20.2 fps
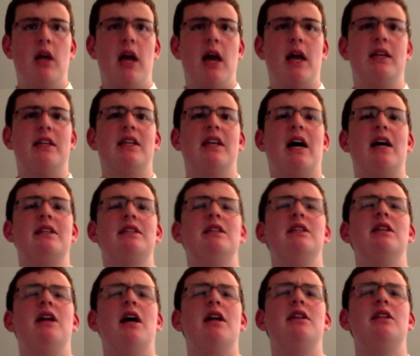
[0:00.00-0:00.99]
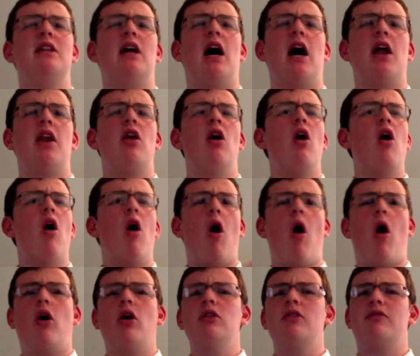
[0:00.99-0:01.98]
And in 1999,
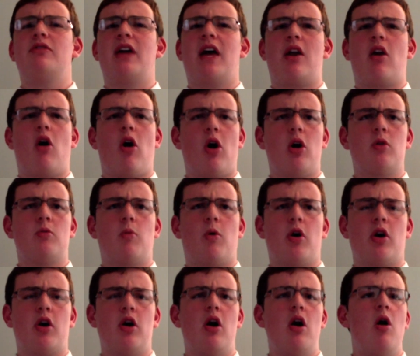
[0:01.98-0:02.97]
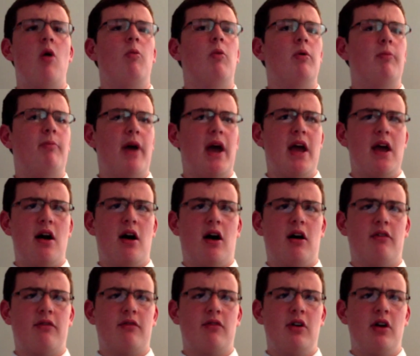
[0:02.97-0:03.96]
all of that hard work would pay
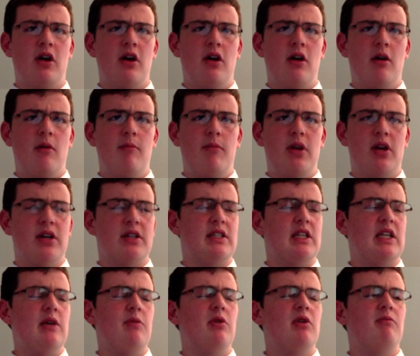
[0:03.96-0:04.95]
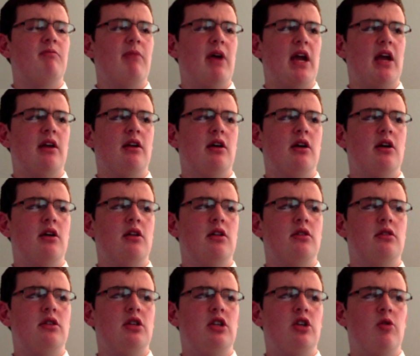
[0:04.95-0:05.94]
off because he would have made
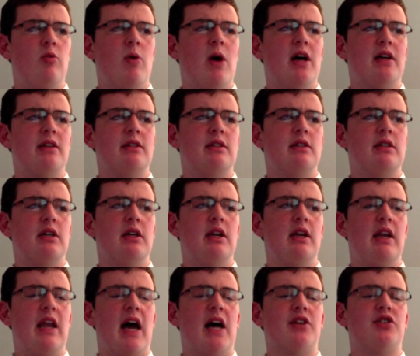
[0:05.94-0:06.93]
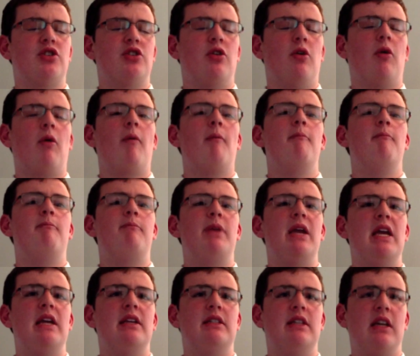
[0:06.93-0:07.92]
the U.S. National
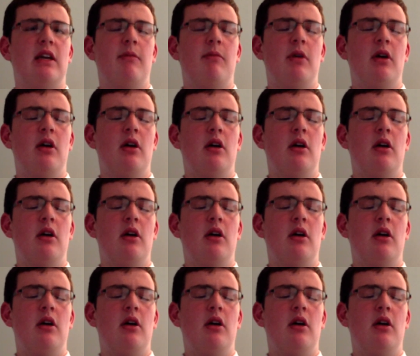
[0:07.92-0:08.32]
B team.